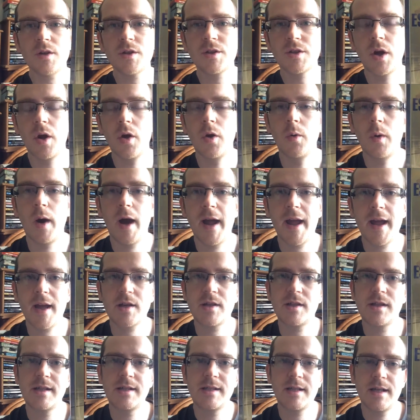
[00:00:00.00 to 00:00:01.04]
So I
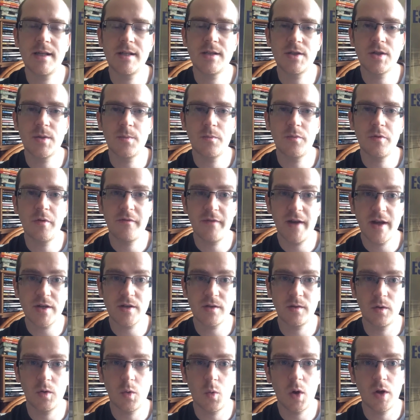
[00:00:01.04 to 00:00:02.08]
actually did some
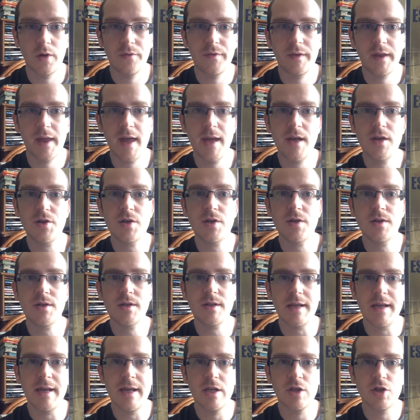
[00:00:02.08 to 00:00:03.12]
professional
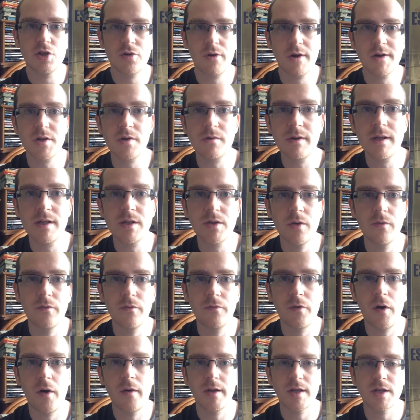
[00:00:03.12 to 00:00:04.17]
qualifications in treasury, so
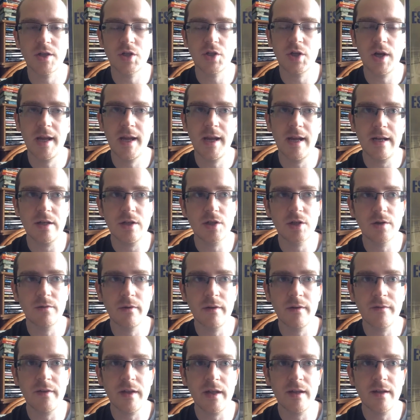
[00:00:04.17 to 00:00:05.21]
foreign exchange,
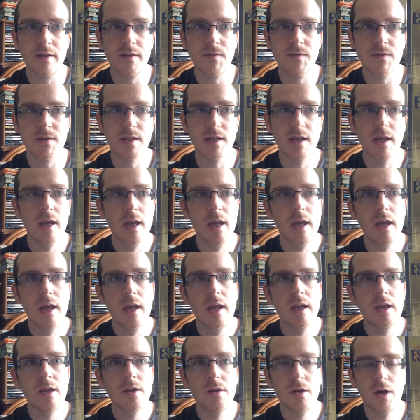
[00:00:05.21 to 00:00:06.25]
derivatives,
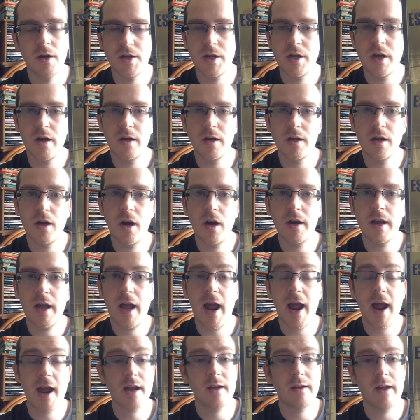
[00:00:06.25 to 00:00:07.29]
yada yada yada.
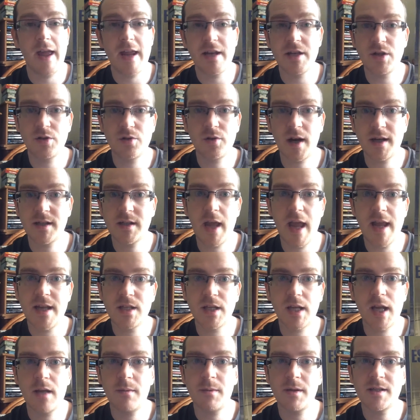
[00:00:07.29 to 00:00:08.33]
I tried to
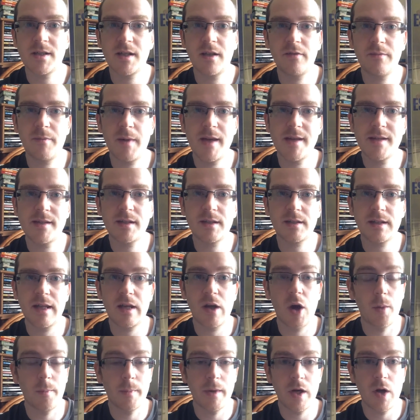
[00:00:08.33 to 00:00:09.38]
educate myself, basically
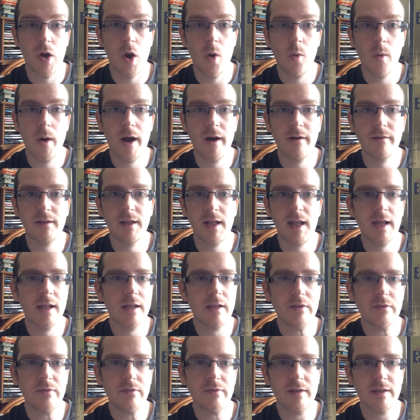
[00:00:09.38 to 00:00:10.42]
got me nowhere in
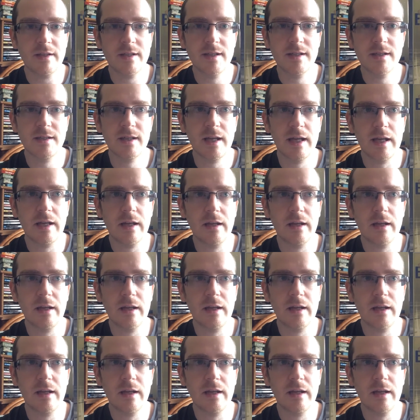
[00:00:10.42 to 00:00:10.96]
life. I did